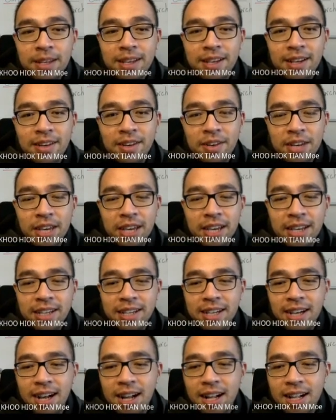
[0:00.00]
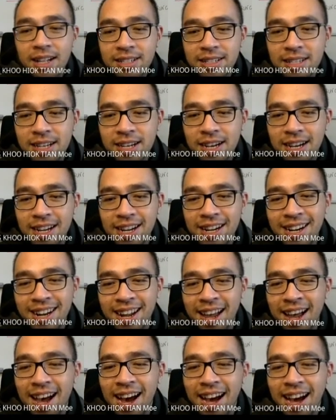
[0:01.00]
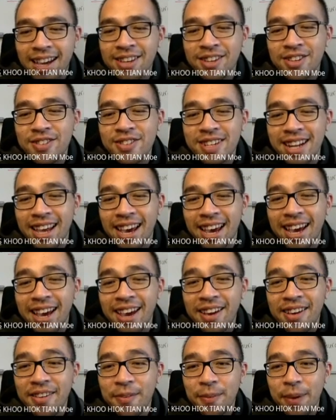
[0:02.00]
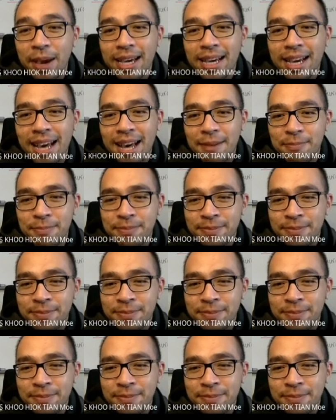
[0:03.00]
Okay, Carlson, are you there? Wake up.